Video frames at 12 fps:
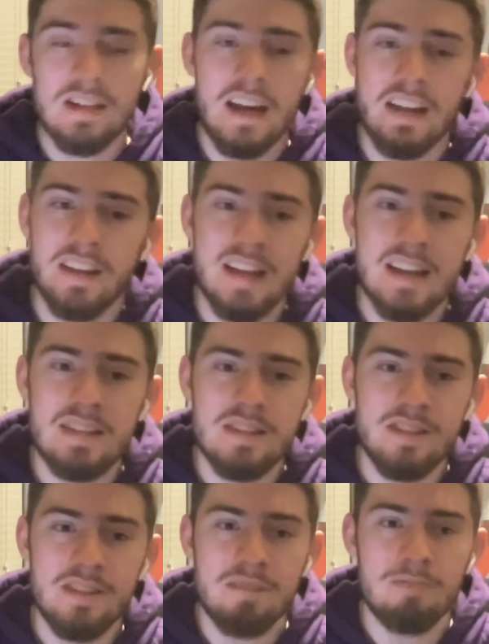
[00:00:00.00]
And last
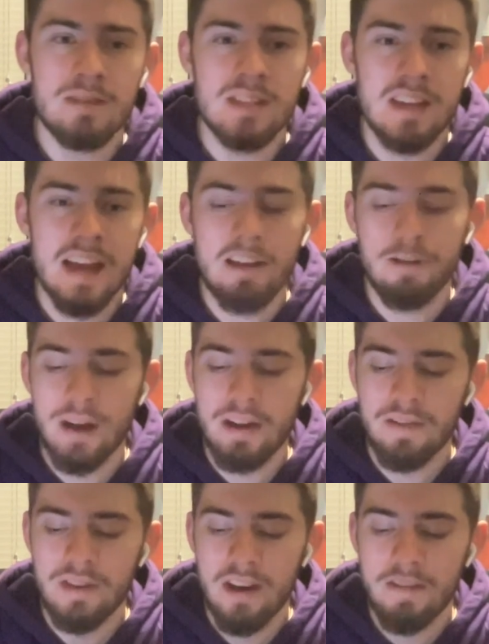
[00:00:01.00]
year, he wasn't that great
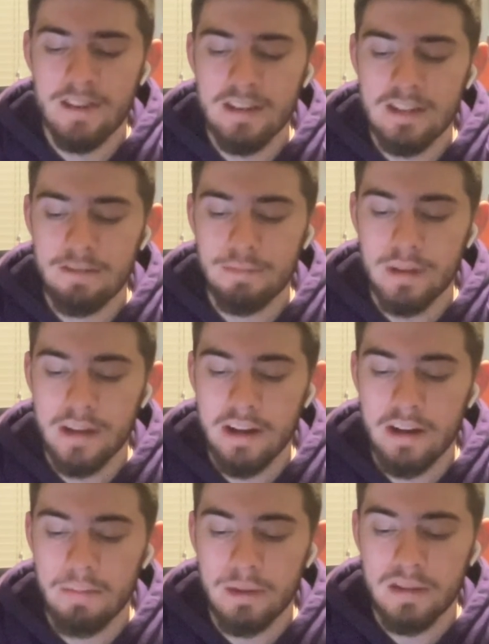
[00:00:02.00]
of an offensive
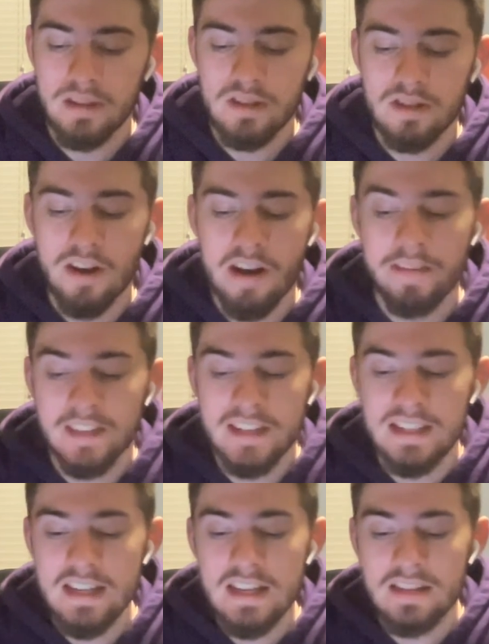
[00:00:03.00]
player. But to start off the
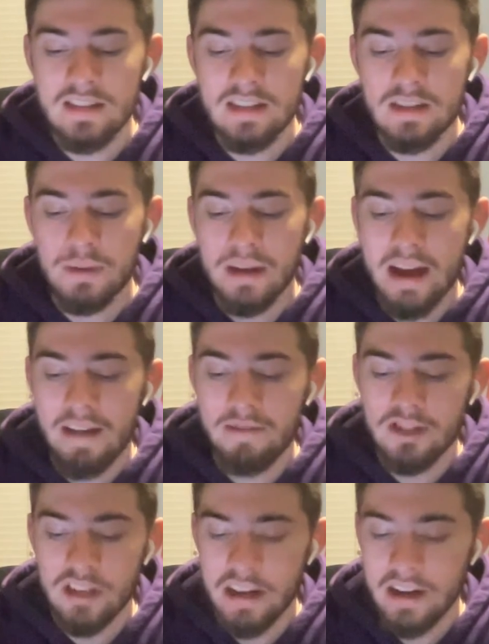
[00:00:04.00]
season, he's been
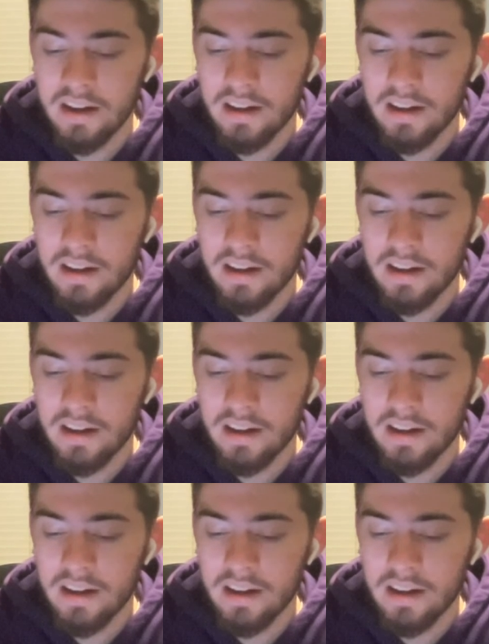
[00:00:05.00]
averaging